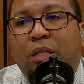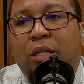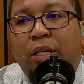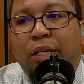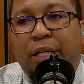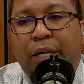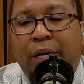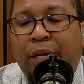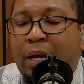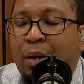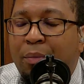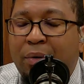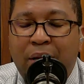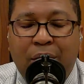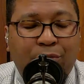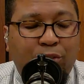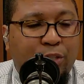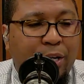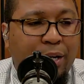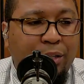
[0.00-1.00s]
Again, I would
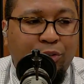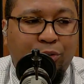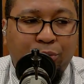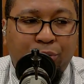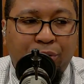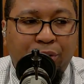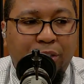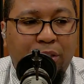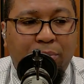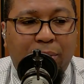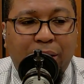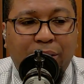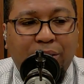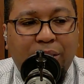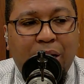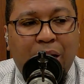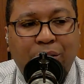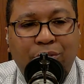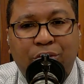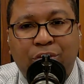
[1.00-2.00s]
never try to intrude on anybody's
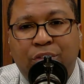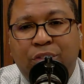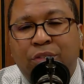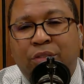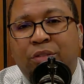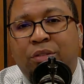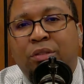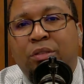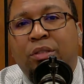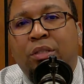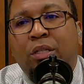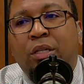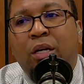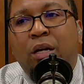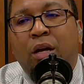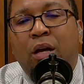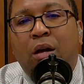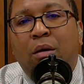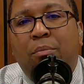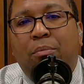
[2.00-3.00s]
consciences,
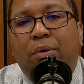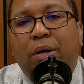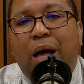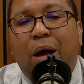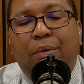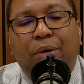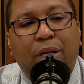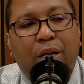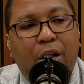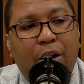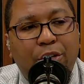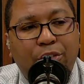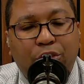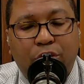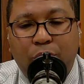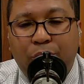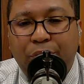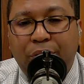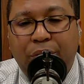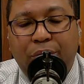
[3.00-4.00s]
but I would encourage
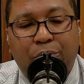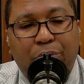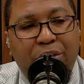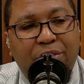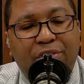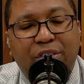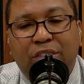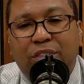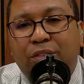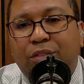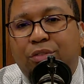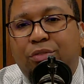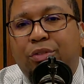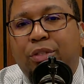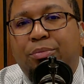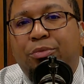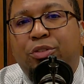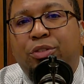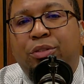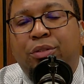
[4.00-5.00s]
you to re- revisit the
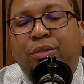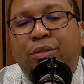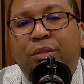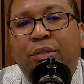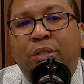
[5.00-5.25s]
scripture.